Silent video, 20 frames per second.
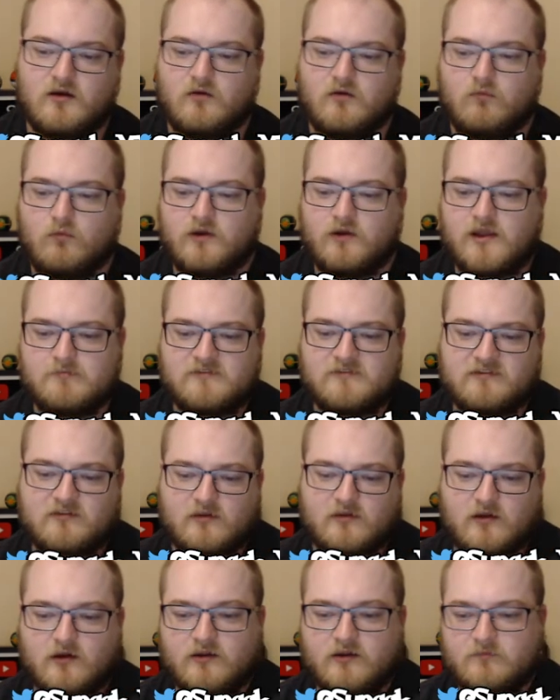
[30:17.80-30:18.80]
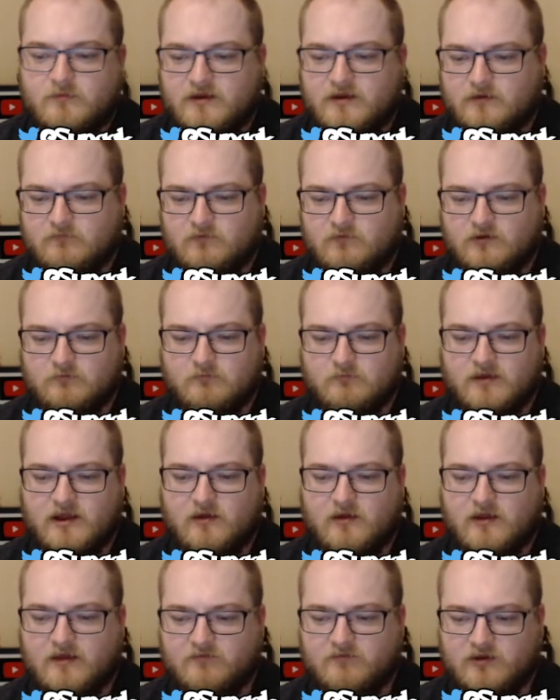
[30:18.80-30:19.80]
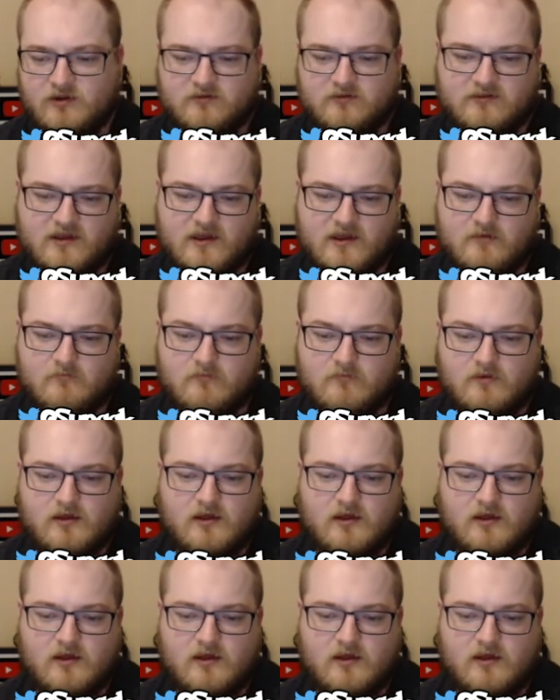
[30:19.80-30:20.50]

What kept you so long? It's been been out having a good time?